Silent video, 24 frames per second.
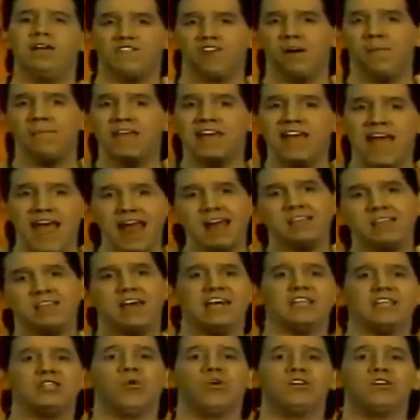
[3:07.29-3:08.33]
from the 8th
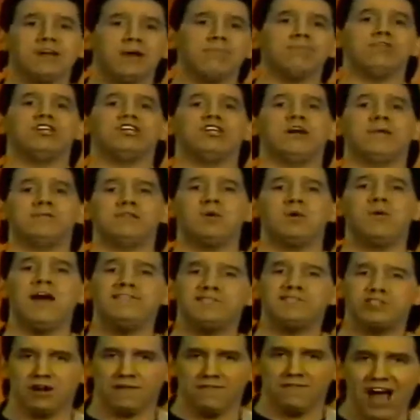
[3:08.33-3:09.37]
annual
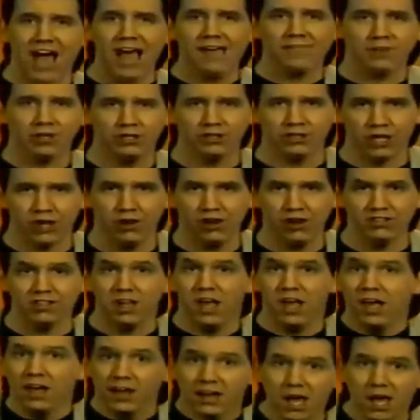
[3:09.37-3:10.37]
WWF Survivor Series